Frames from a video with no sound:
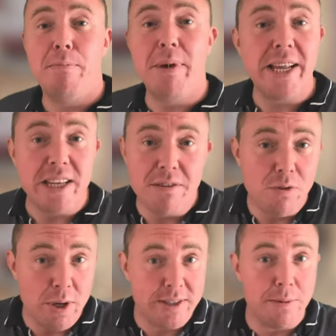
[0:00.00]
Made in a
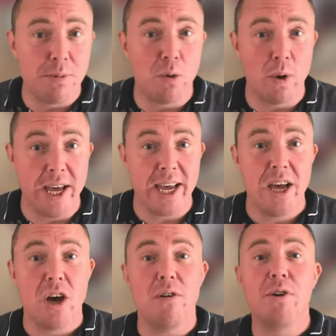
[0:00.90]
very similar way
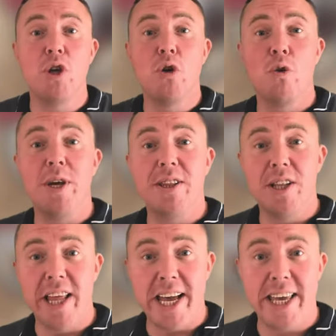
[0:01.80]
of curing the
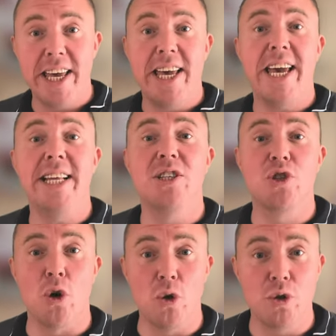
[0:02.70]
leg in
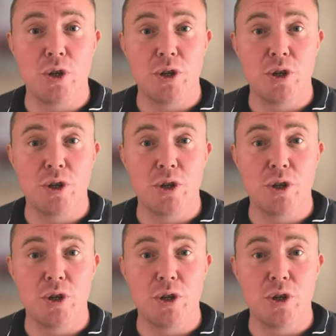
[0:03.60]
salt,